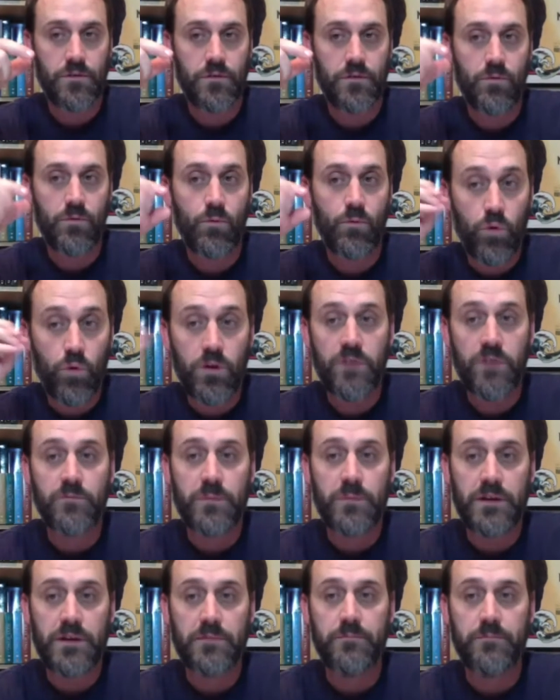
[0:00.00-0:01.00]
would have
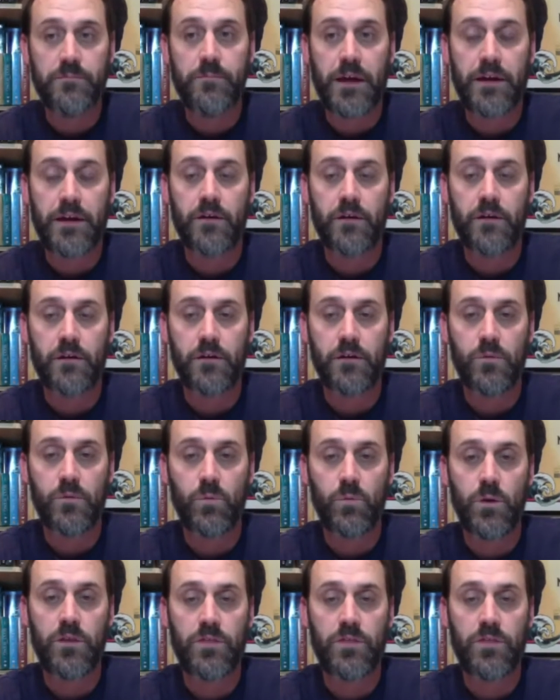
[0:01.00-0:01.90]
been better